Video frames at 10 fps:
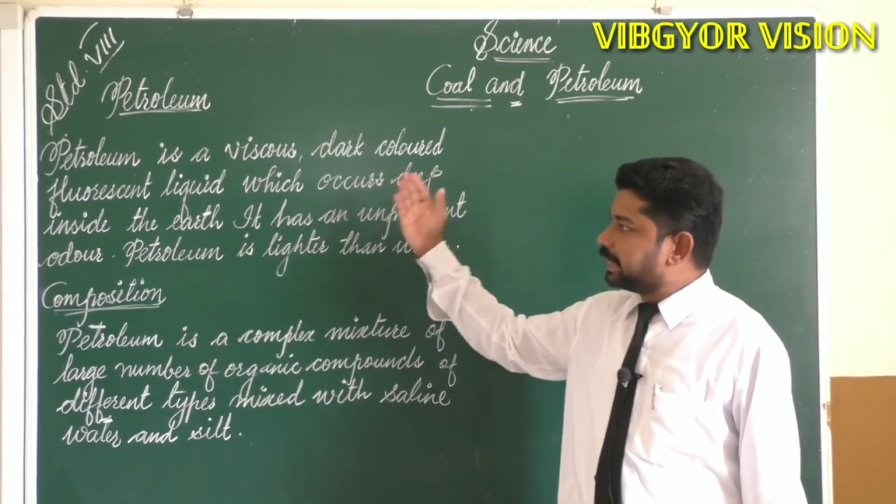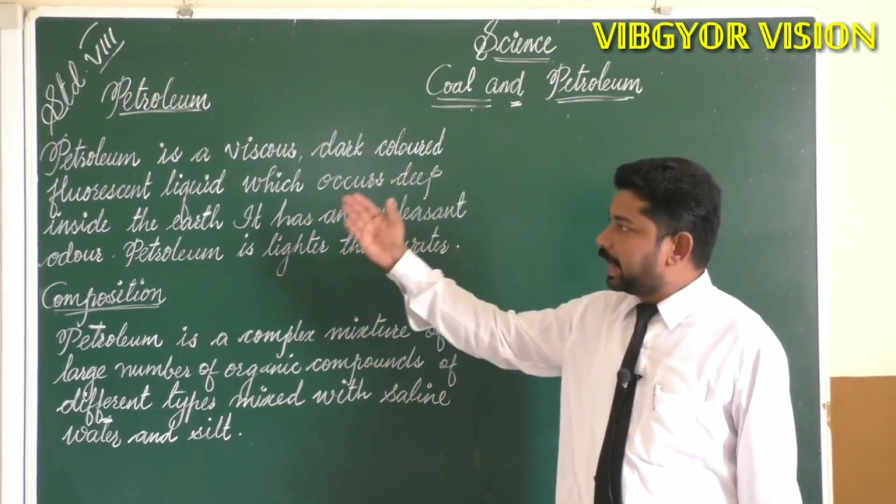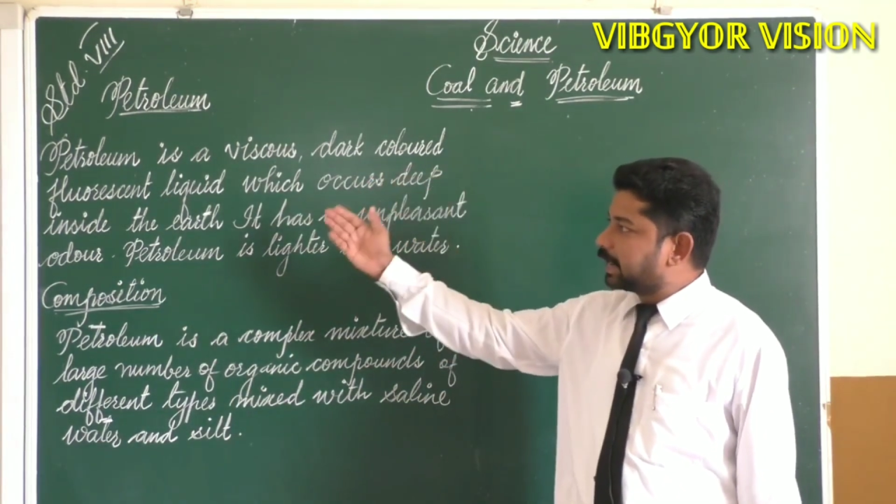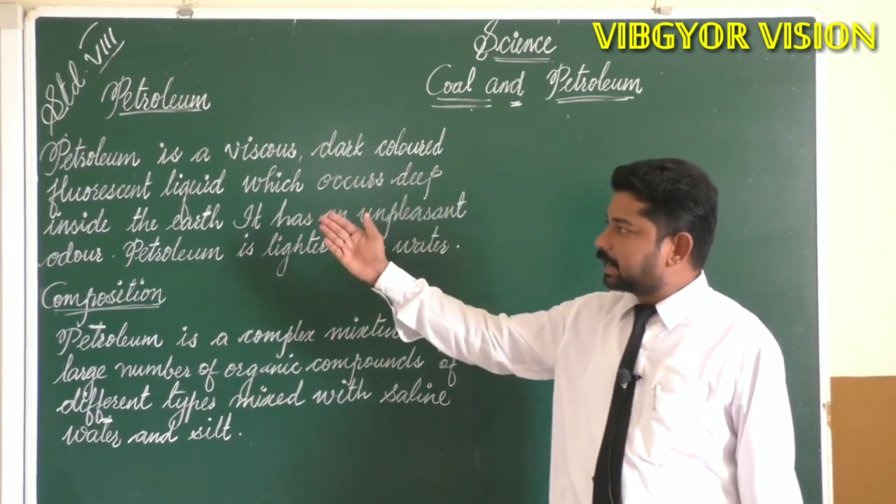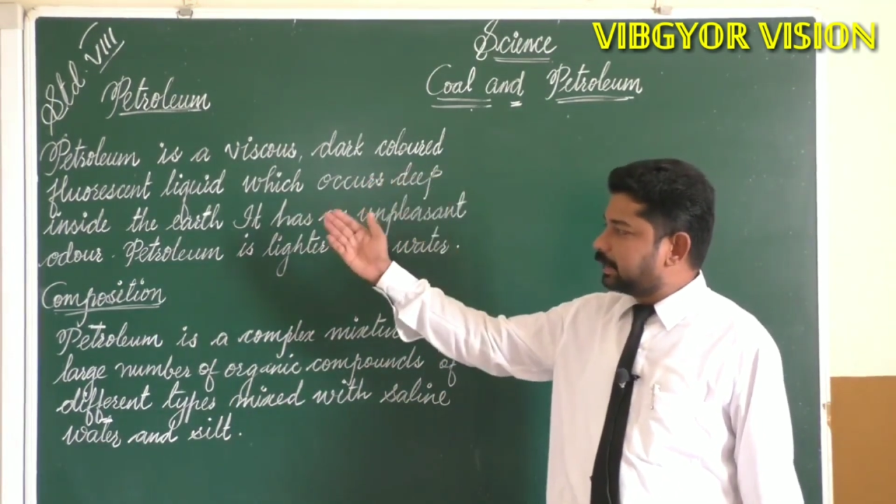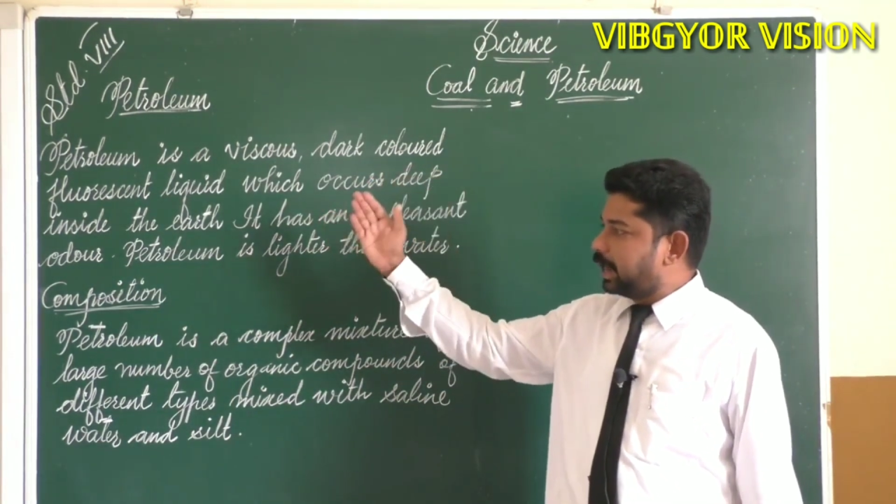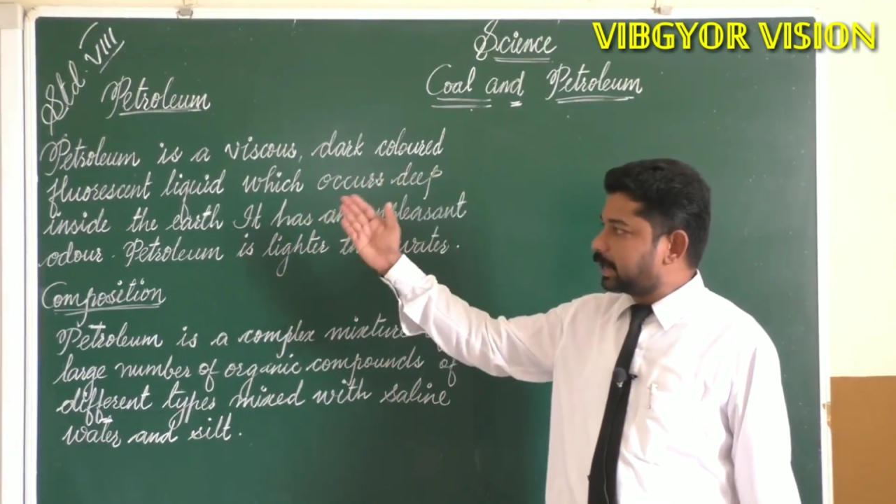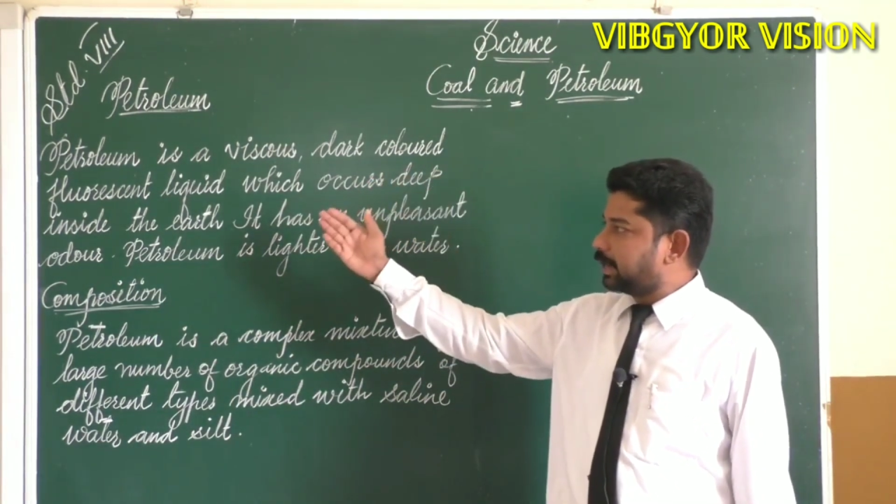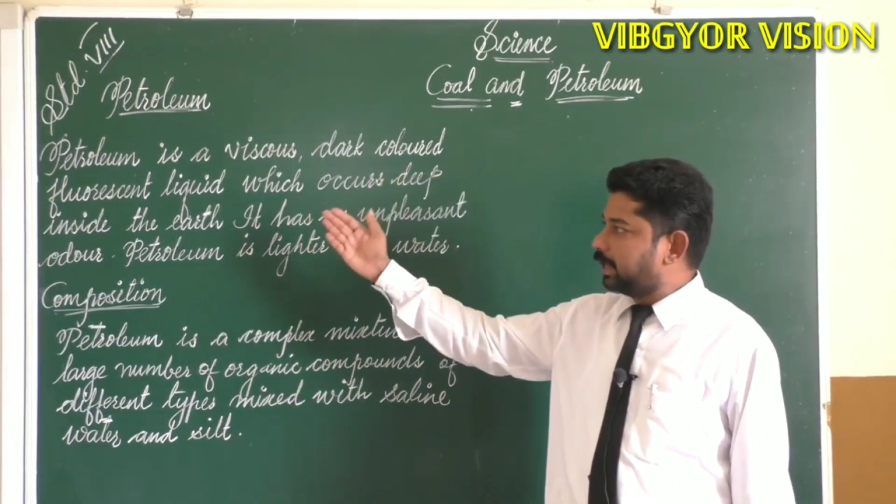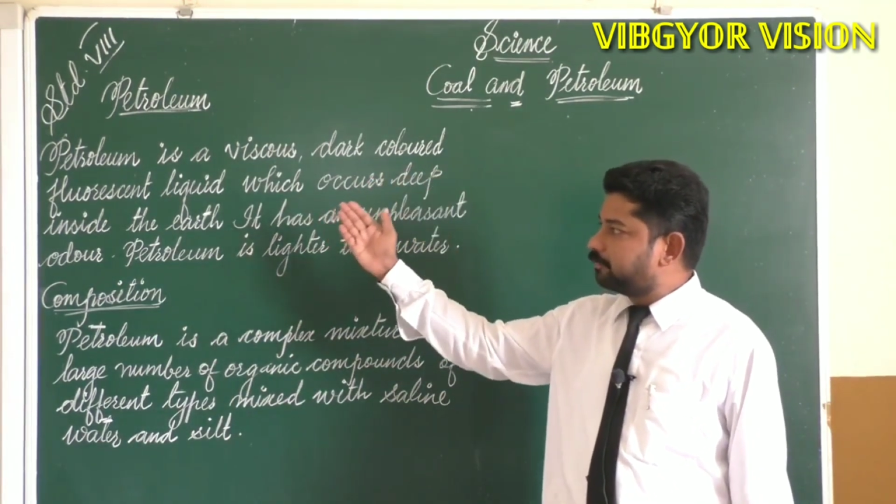
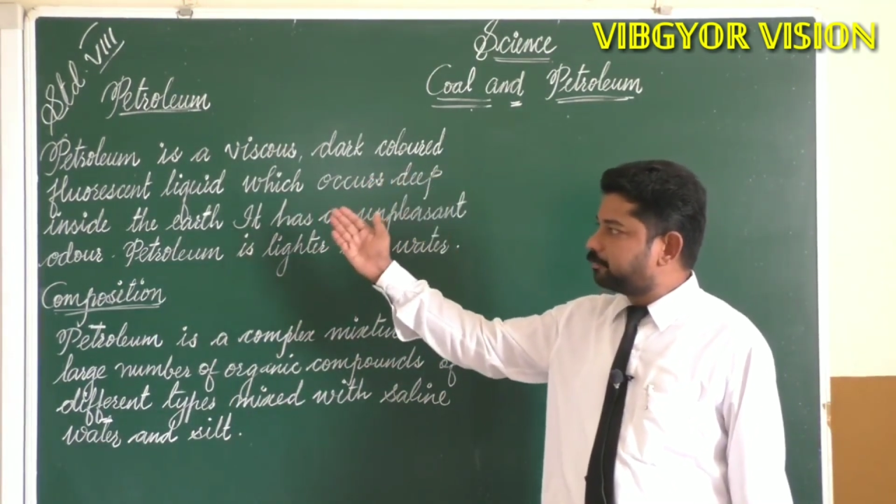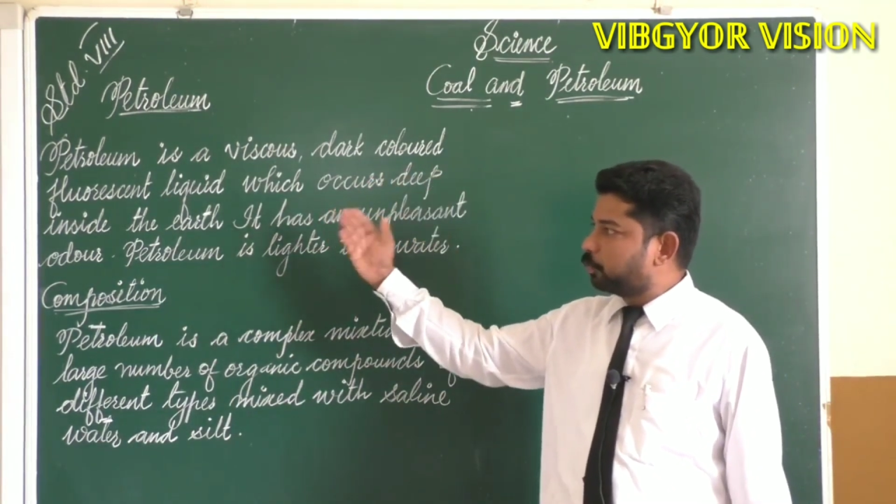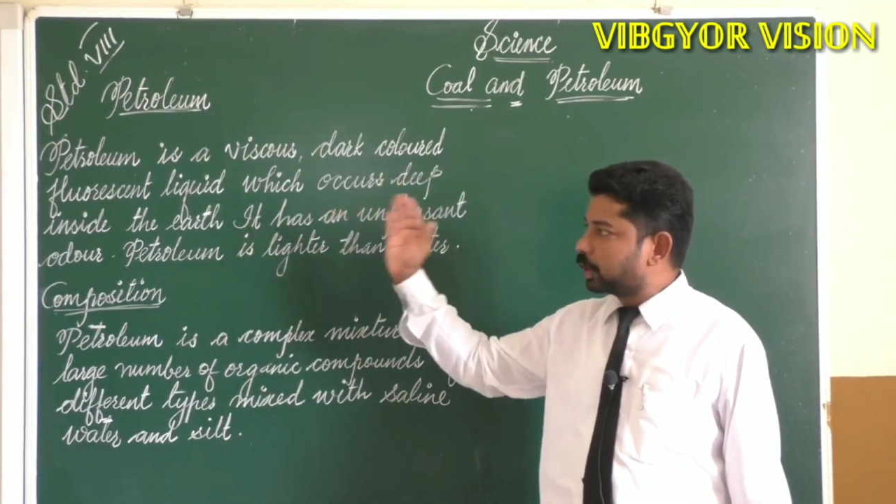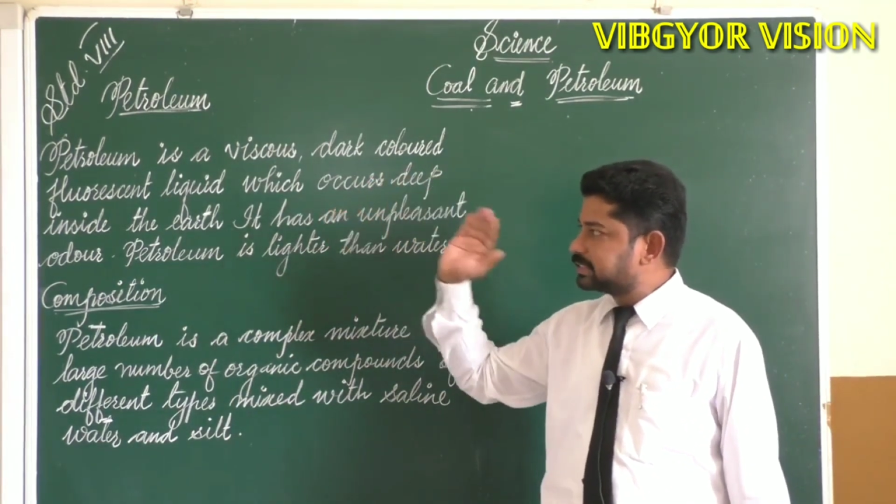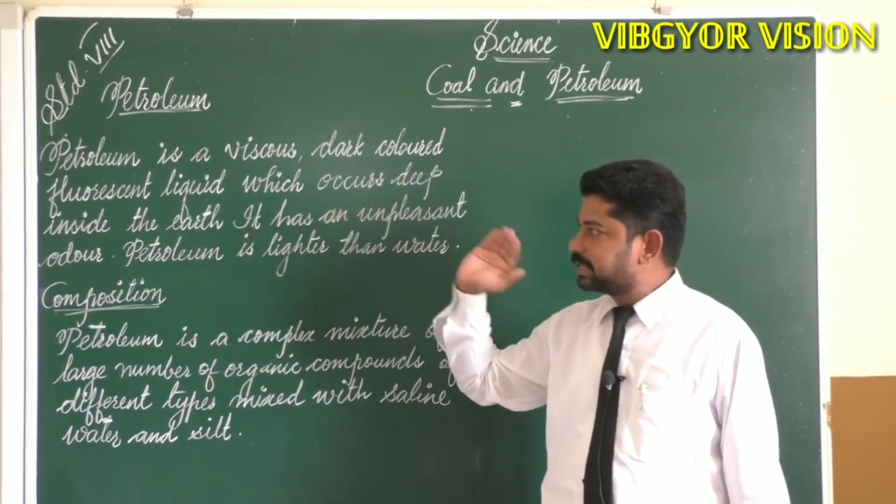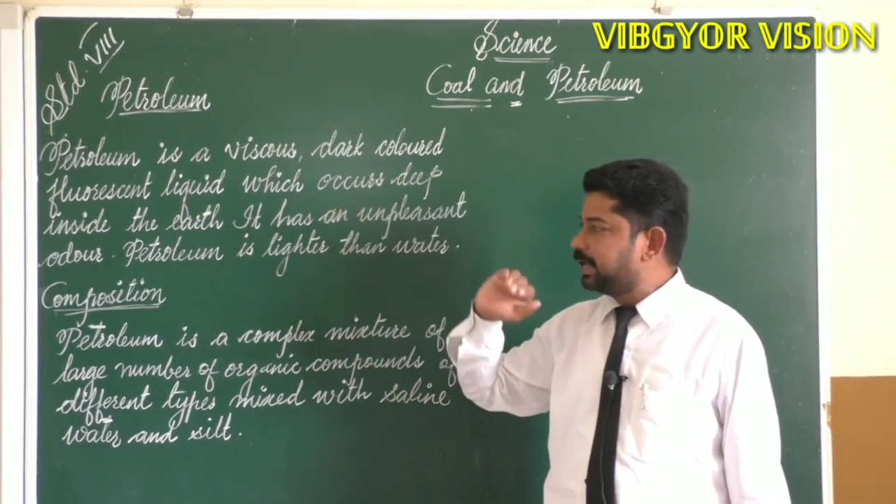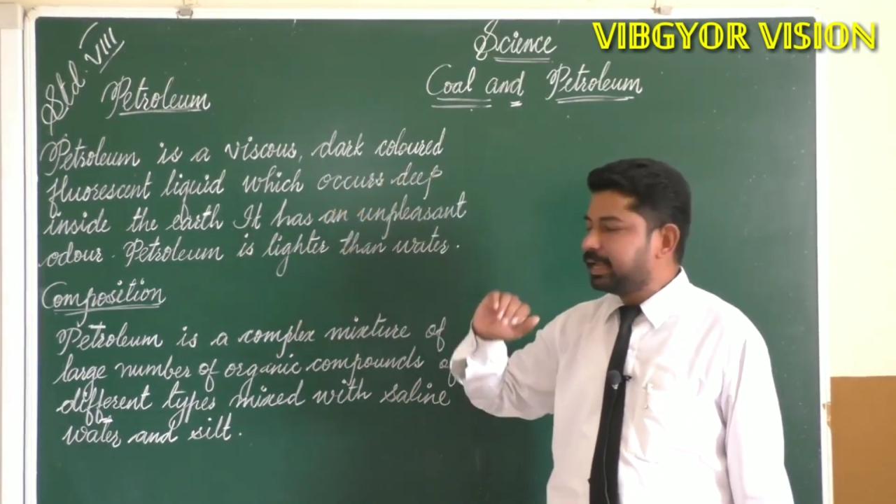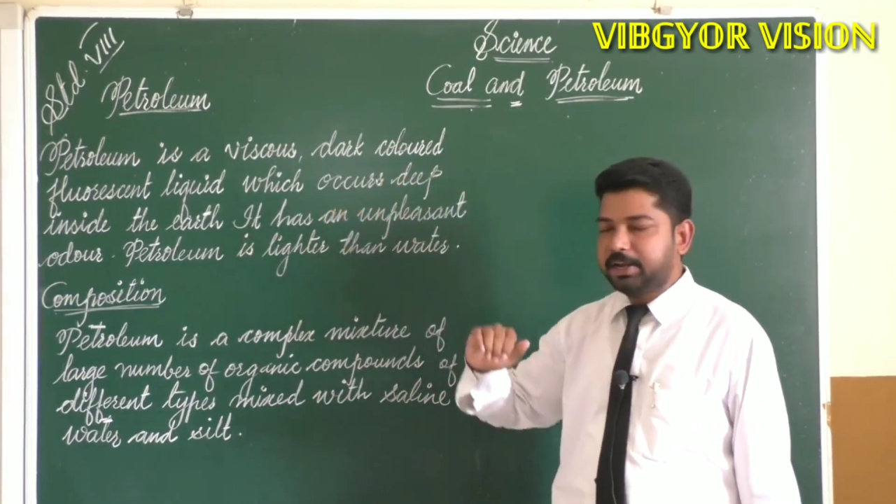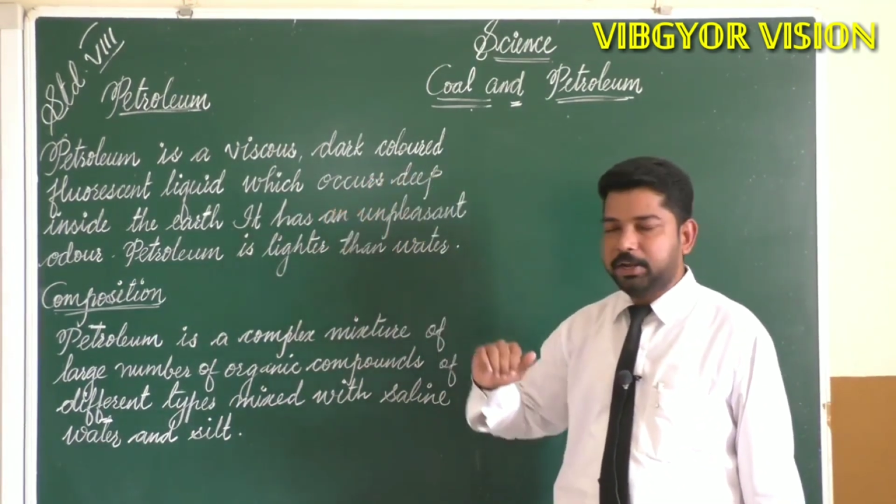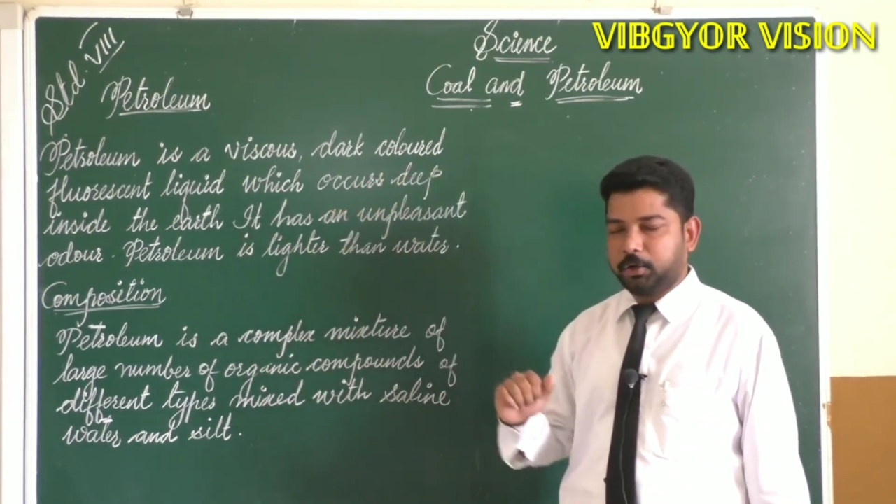dark colored
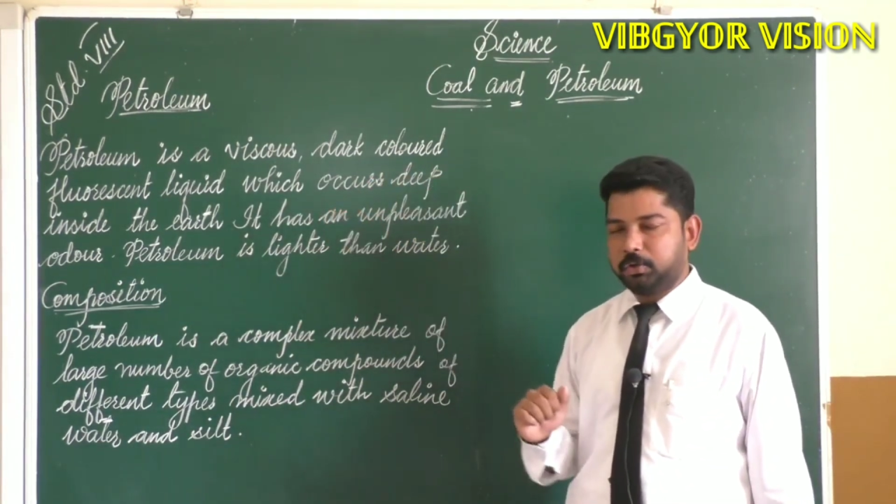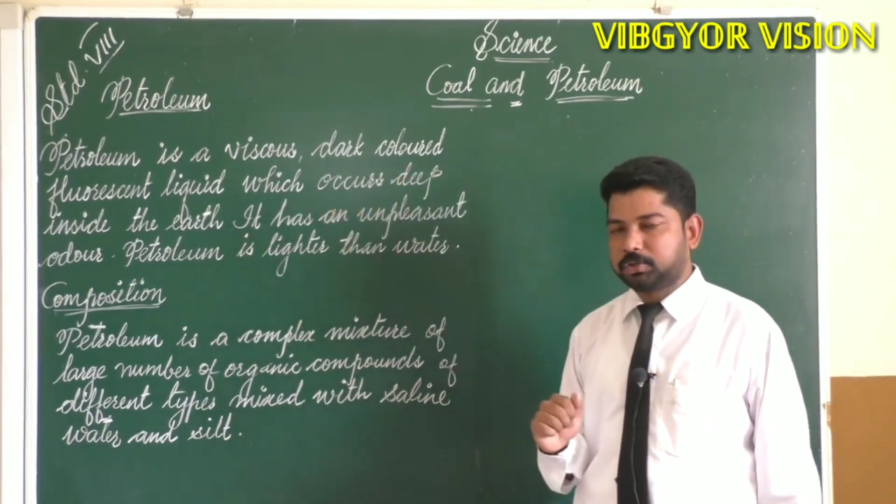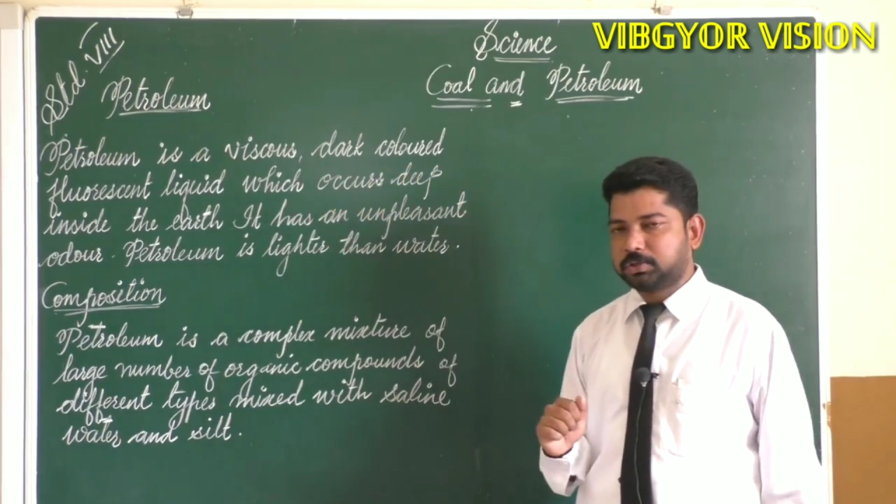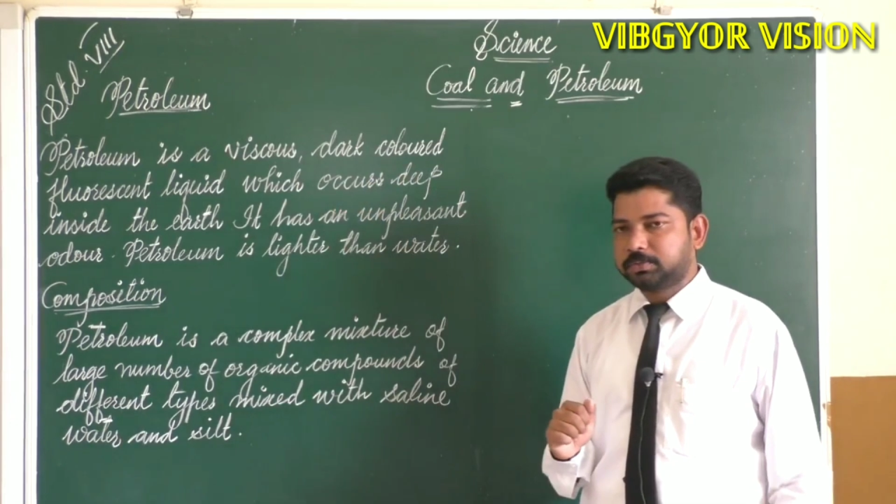fluorescent liquid.